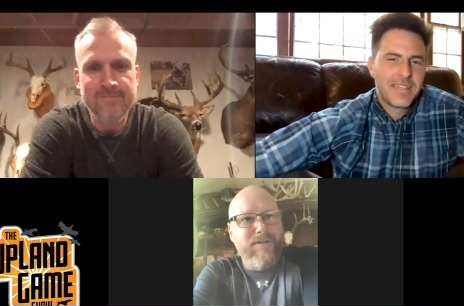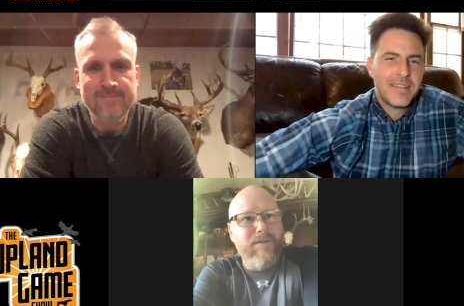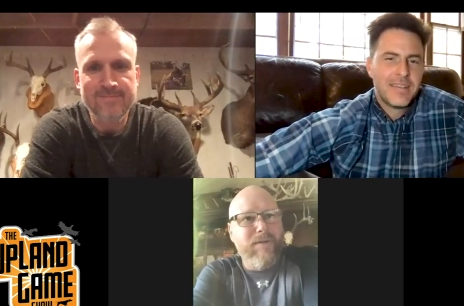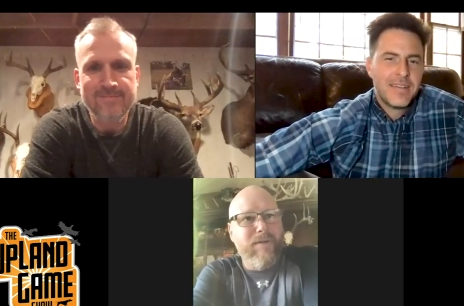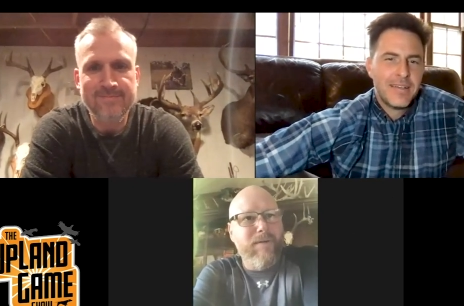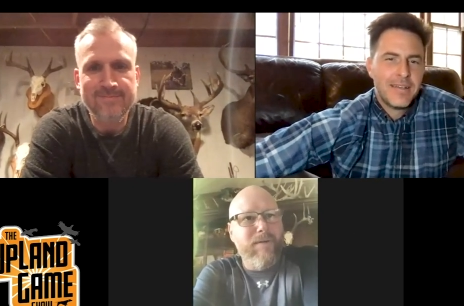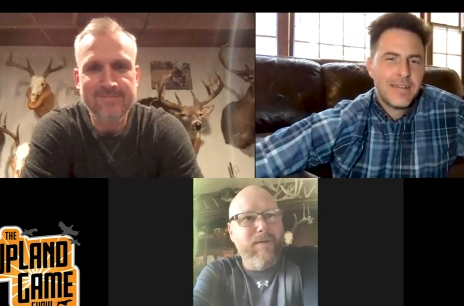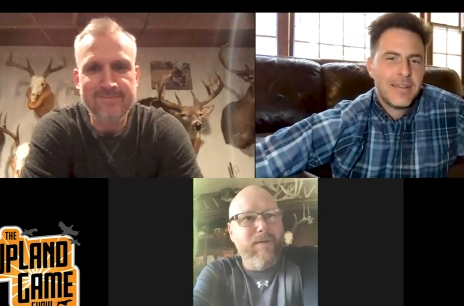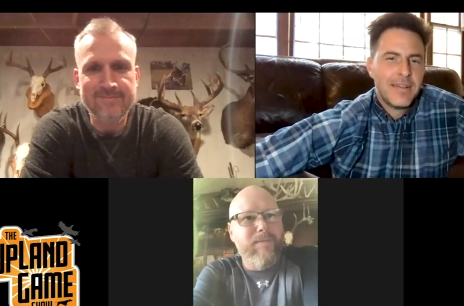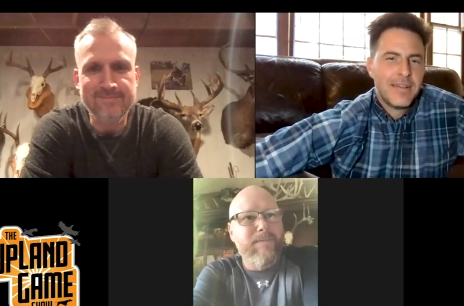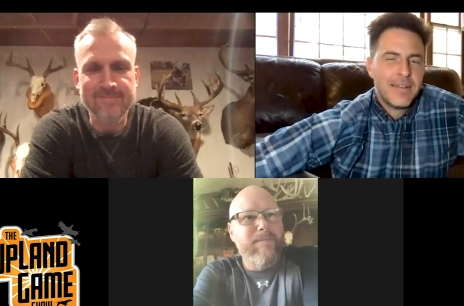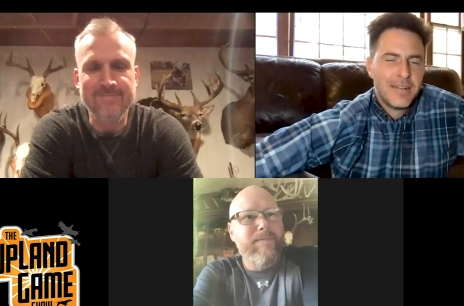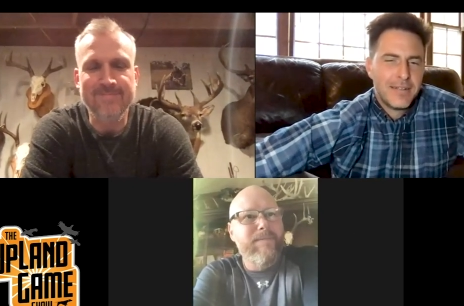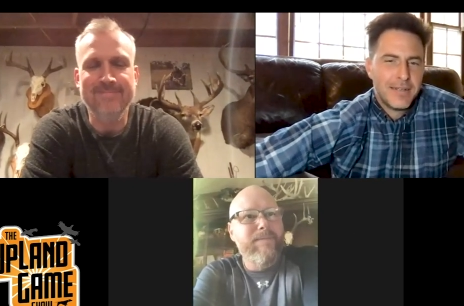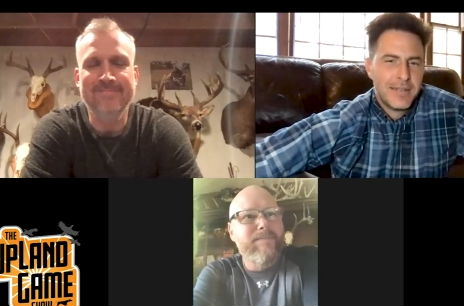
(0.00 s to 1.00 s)
Speaker 1: So,
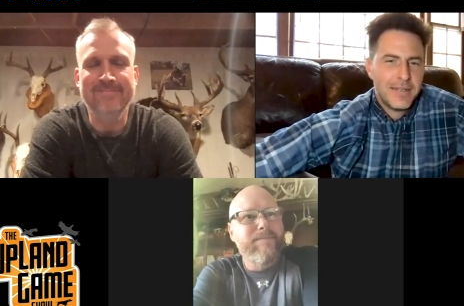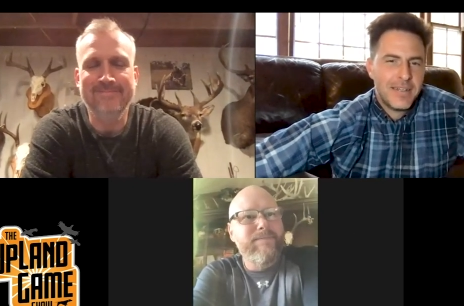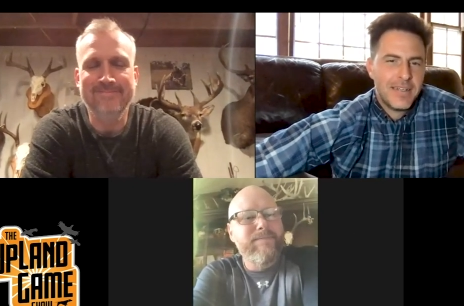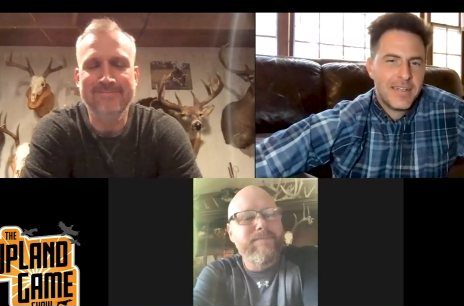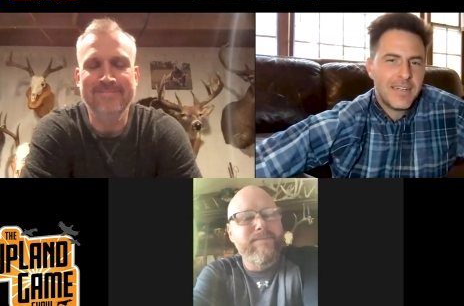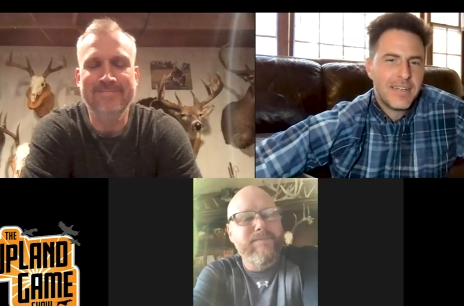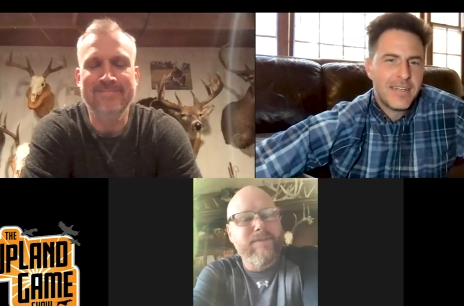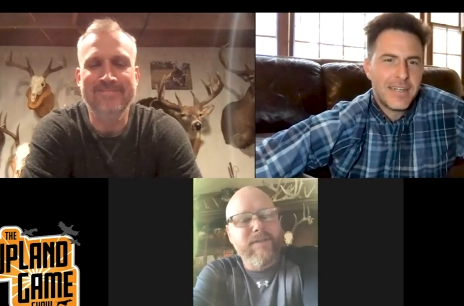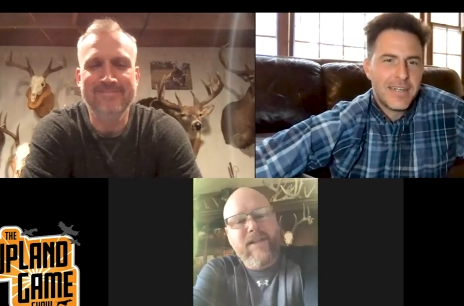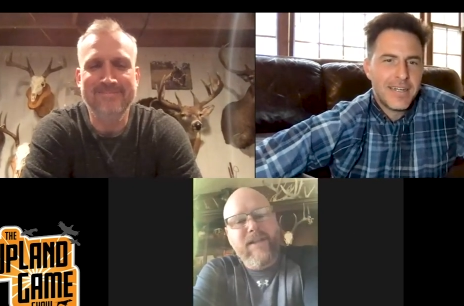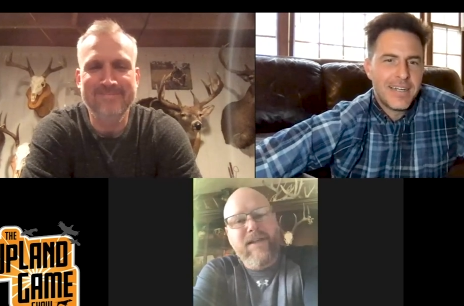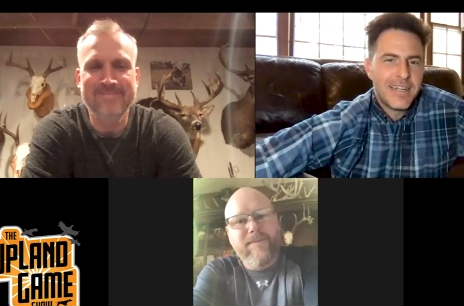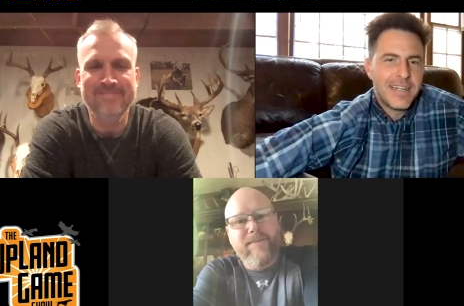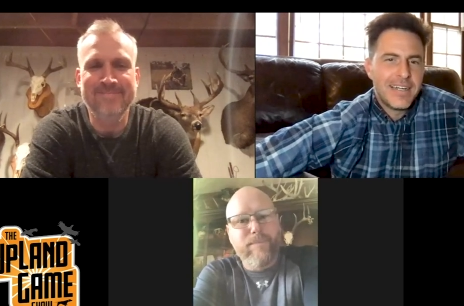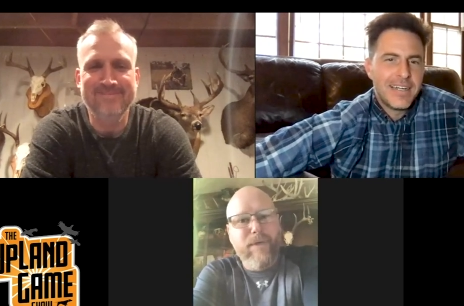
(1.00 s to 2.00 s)
so that
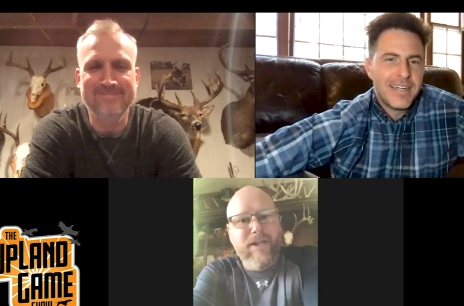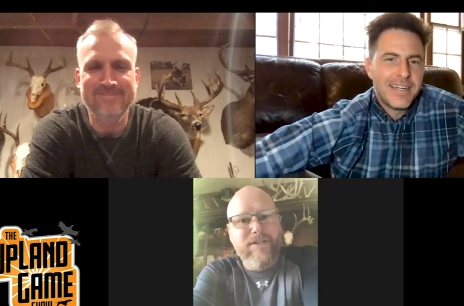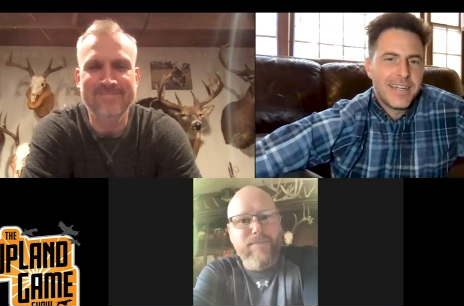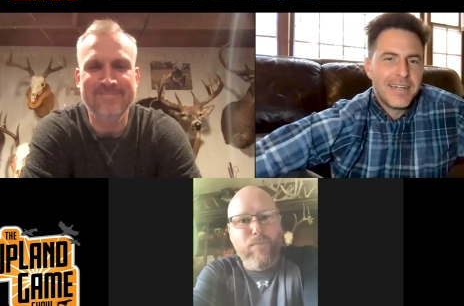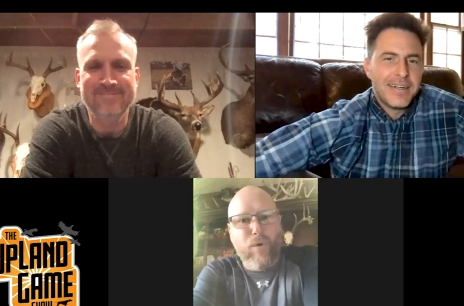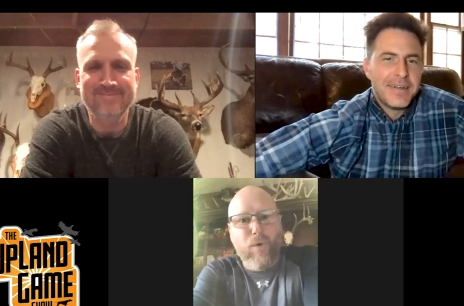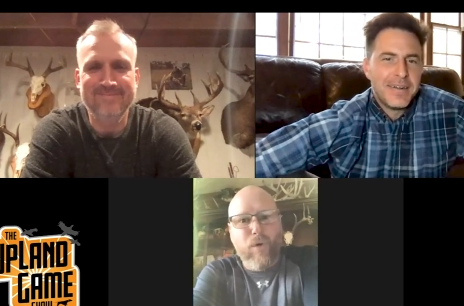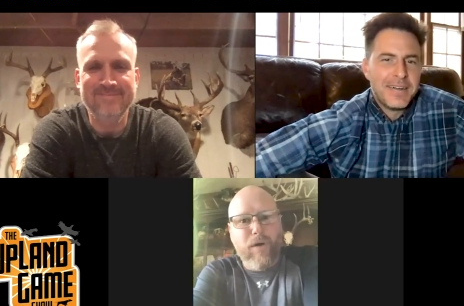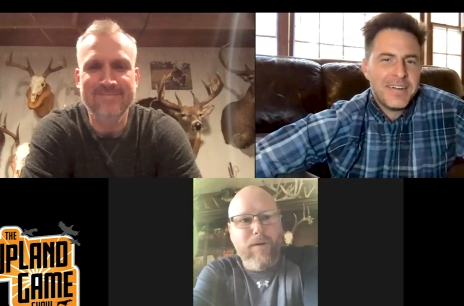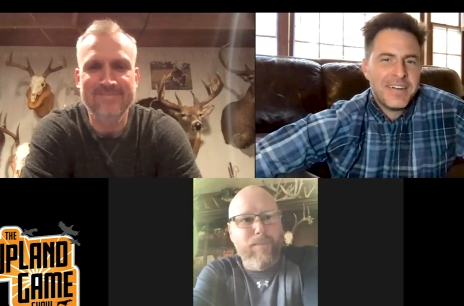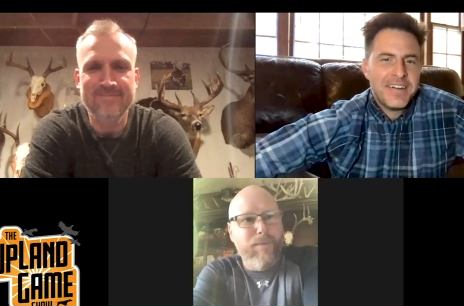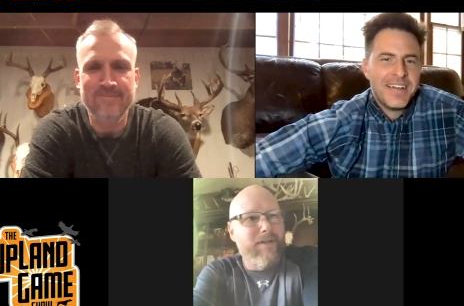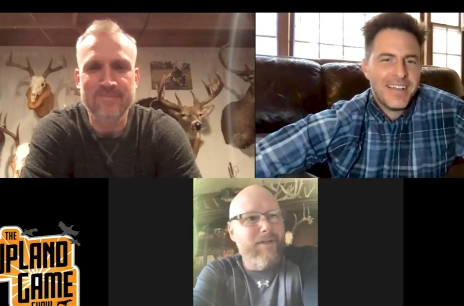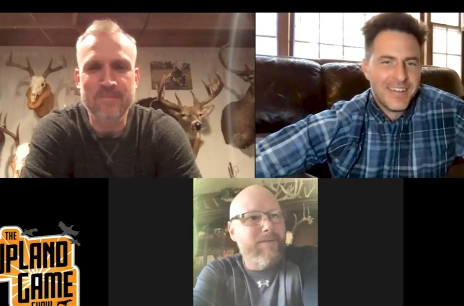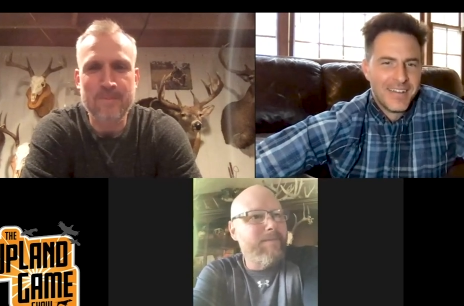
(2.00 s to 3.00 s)
makes more.
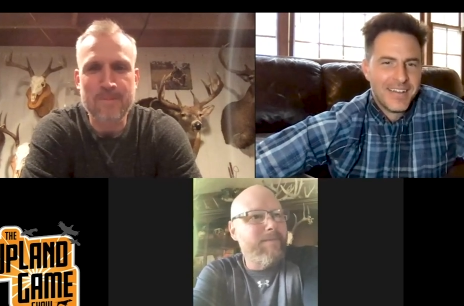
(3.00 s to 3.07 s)
But